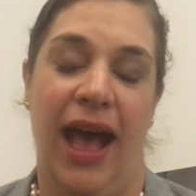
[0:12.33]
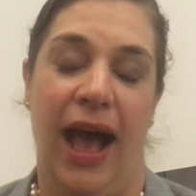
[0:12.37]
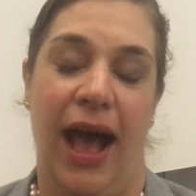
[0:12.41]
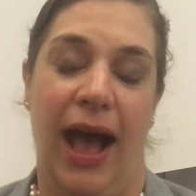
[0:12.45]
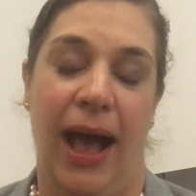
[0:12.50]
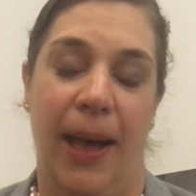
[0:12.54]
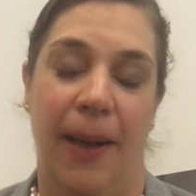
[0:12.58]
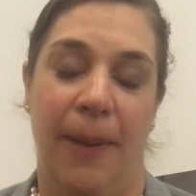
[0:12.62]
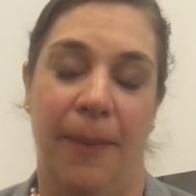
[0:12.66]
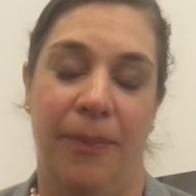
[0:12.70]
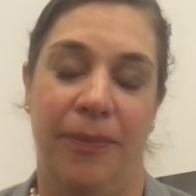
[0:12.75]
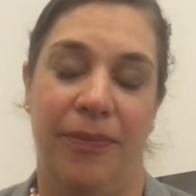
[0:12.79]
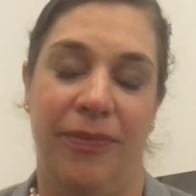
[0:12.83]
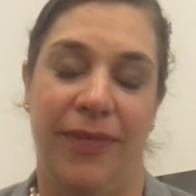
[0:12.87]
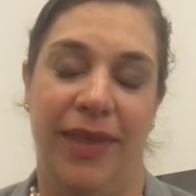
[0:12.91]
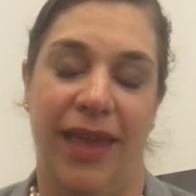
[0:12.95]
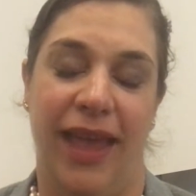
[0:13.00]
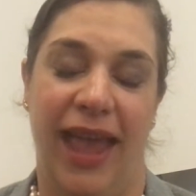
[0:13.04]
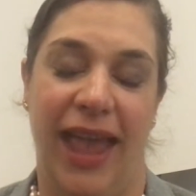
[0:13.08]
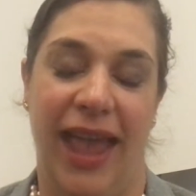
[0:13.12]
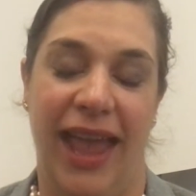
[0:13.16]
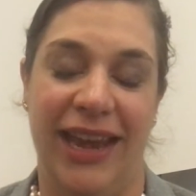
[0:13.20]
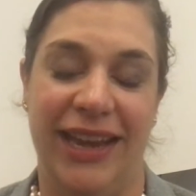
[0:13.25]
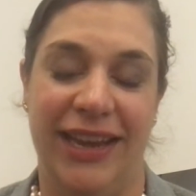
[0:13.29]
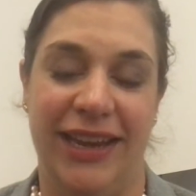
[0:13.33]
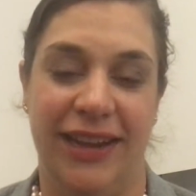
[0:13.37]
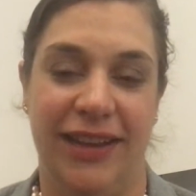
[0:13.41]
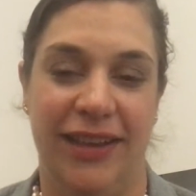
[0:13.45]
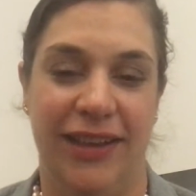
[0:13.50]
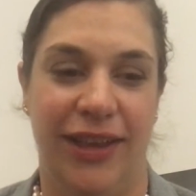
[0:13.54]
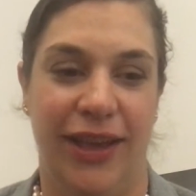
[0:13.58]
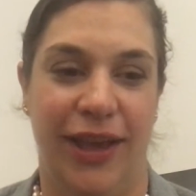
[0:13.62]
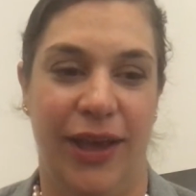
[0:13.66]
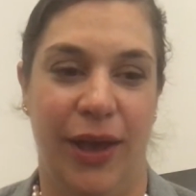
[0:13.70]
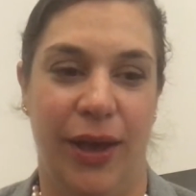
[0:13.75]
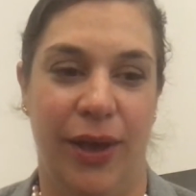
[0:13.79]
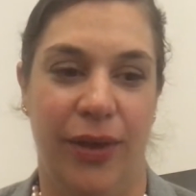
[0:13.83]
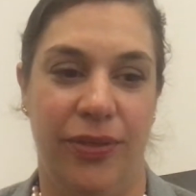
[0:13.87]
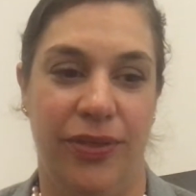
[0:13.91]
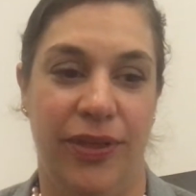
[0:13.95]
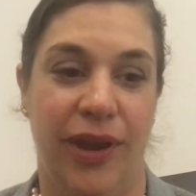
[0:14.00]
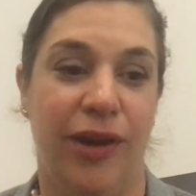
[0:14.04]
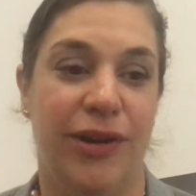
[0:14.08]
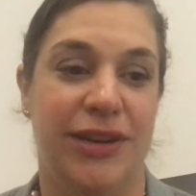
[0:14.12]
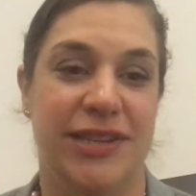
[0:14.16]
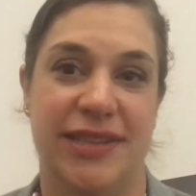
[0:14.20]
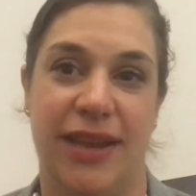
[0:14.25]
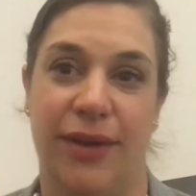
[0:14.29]
And
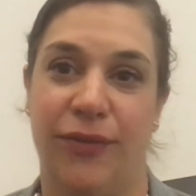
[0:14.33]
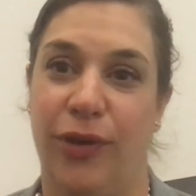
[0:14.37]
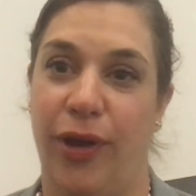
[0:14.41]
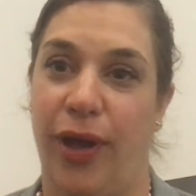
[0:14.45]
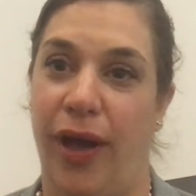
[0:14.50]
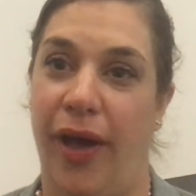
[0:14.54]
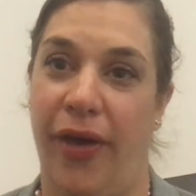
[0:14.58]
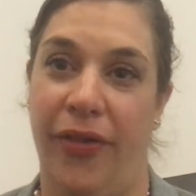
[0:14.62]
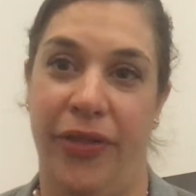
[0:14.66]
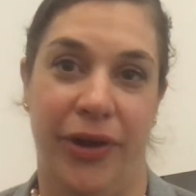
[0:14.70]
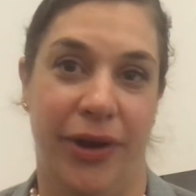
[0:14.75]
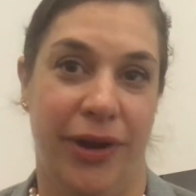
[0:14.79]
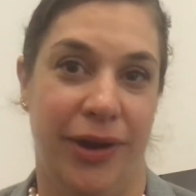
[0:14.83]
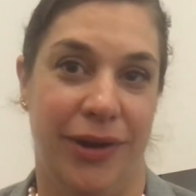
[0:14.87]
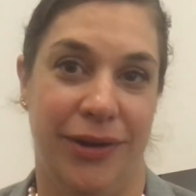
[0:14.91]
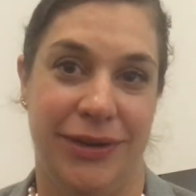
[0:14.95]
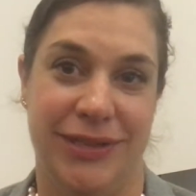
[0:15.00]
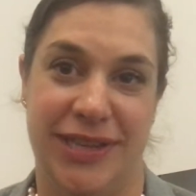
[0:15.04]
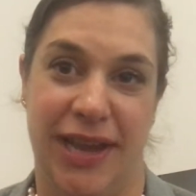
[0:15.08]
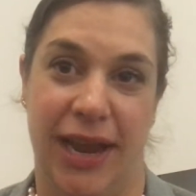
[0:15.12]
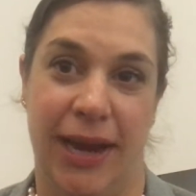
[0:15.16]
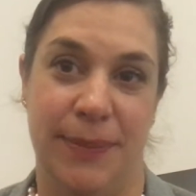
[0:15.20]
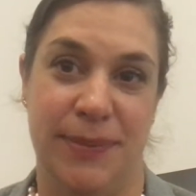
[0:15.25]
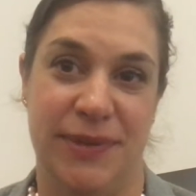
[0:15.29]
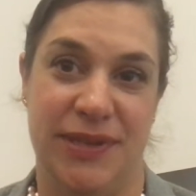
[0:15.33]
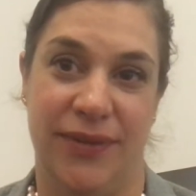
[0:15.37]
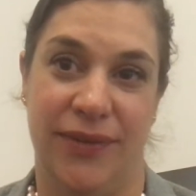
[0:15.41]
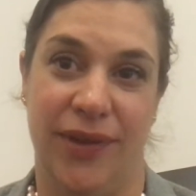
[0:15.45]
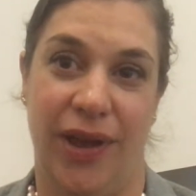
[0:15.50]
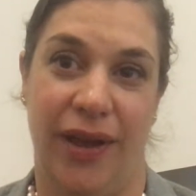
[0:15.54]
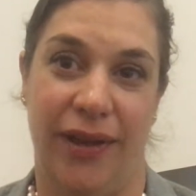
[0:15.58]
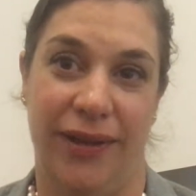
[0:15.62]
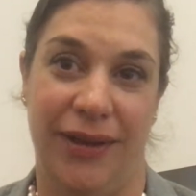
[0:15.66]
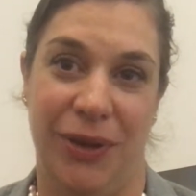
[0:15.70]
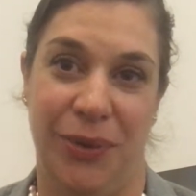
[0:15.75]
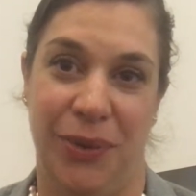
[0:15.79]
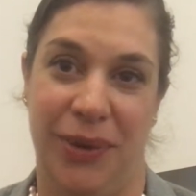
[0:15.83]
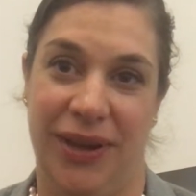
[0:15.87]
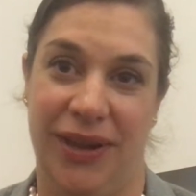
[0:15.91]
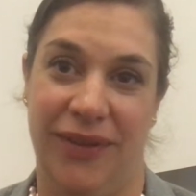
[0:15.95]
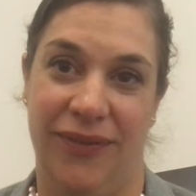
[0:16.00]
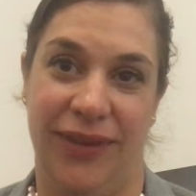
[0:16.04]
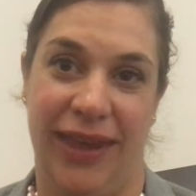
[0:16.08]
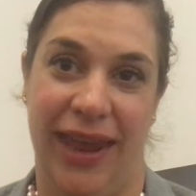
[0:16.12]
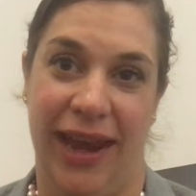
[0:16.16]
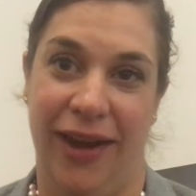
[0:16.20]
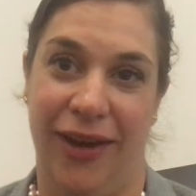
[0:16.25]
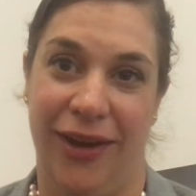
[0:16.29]
there are several other types of continuity
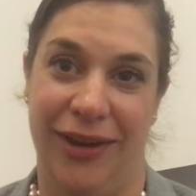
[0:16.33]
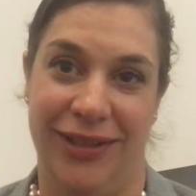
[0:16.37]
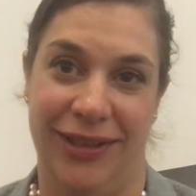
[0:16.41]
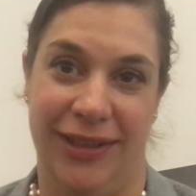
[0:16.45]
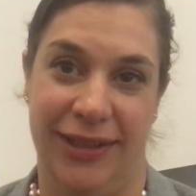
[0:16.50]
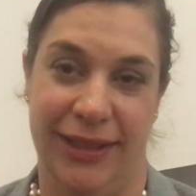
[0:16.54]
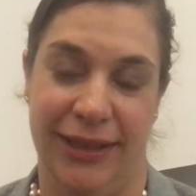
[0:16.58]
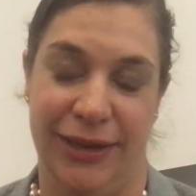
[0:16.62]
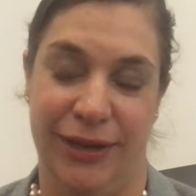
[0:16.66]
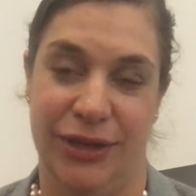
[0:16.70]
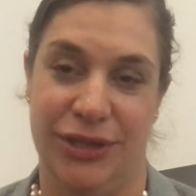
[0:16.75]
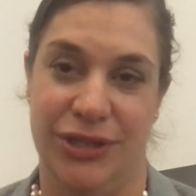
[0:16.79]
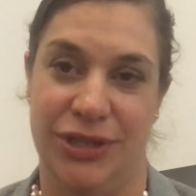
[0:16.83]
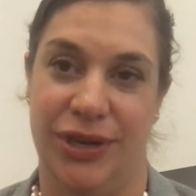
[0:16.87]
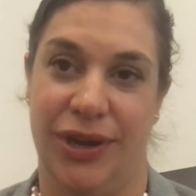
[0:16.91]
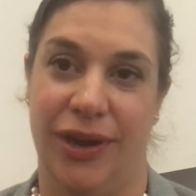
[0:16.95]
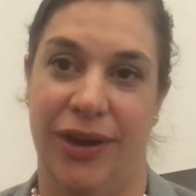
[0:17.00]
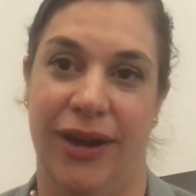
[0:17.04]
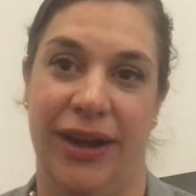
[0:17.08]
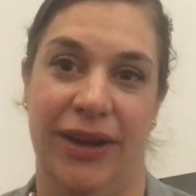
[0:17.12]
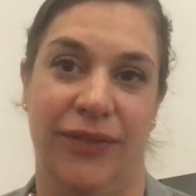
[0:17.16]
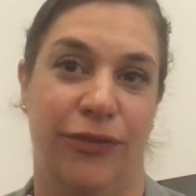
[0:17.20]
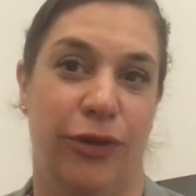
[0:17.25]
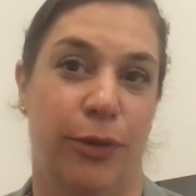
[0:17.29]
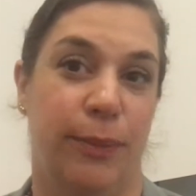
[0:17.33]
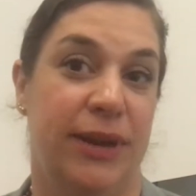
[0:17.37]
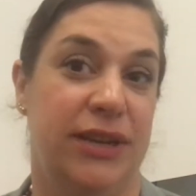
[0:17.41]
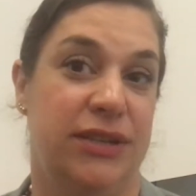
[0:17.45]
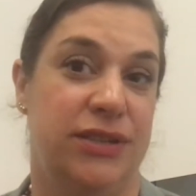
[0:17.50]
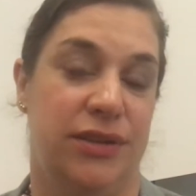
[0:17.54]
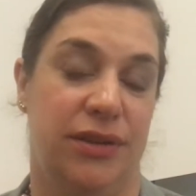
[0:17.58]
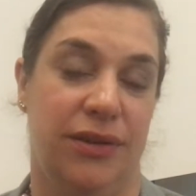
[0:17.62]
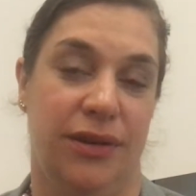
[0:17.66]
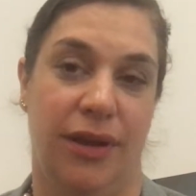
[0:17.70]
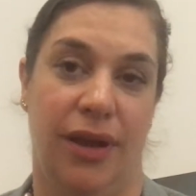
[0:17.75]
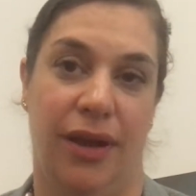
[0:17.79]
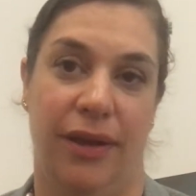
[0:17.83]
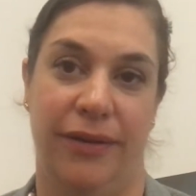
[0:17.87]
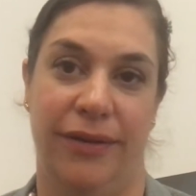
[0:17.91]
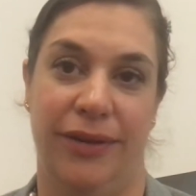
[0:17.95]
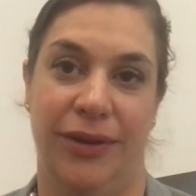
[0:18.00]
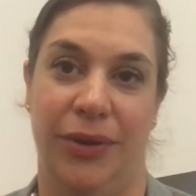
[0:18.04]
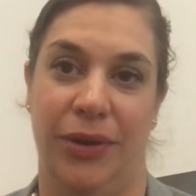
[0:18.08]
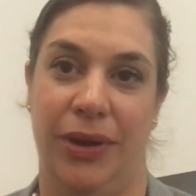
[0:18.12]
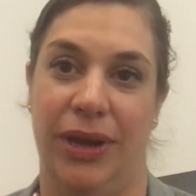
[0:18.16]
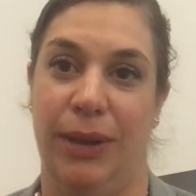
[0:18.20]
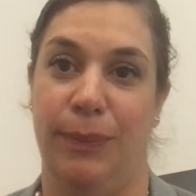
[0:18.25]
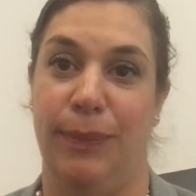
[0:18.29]
of care in the literature: informational
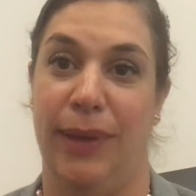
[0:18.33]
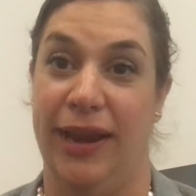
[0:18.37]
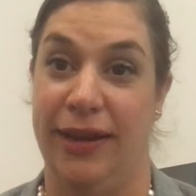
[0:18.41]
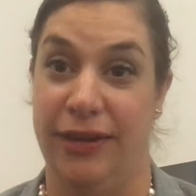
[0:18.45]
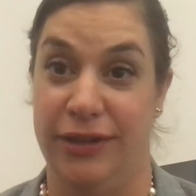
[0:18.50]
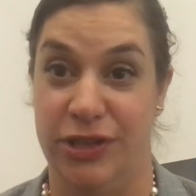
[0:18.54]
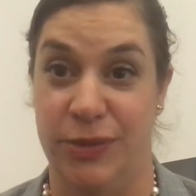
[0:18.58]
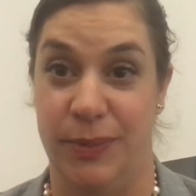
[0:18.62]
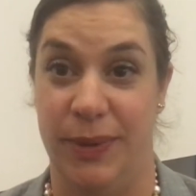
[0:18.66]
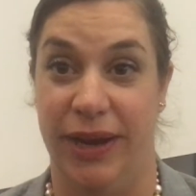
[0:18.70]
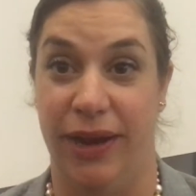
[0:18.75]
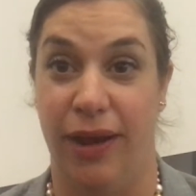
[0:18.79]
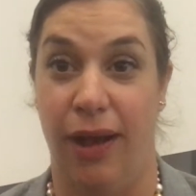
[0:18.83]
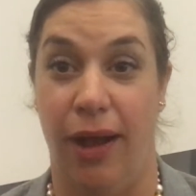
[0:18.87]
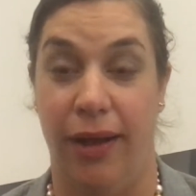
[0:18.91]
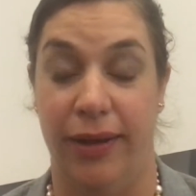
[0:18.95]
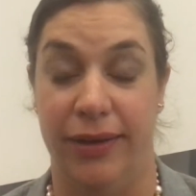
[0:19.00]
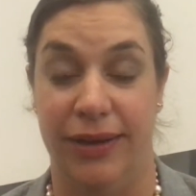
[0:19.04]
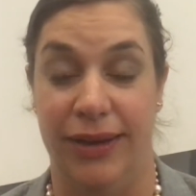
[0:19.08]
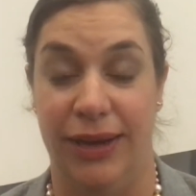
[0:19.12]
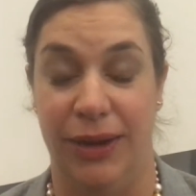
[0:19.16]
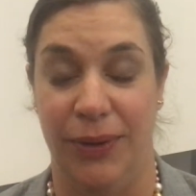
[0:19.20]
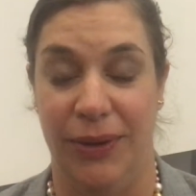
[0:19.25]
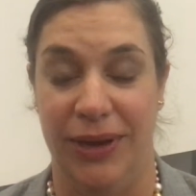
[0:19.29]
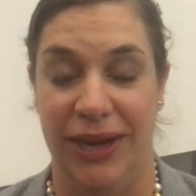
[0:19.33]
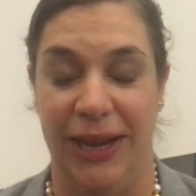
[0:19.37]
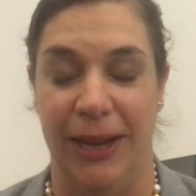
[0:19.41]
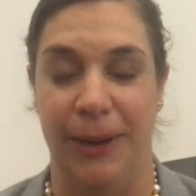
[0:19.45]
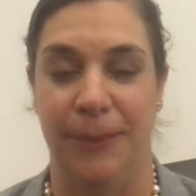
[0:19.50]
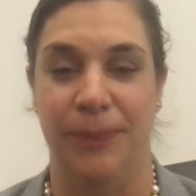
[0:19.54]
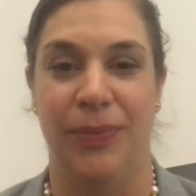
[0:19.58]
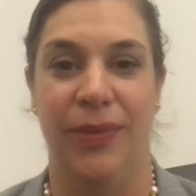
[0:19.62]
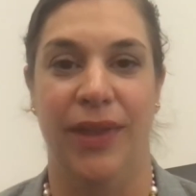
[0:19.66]
continuity, management continuity.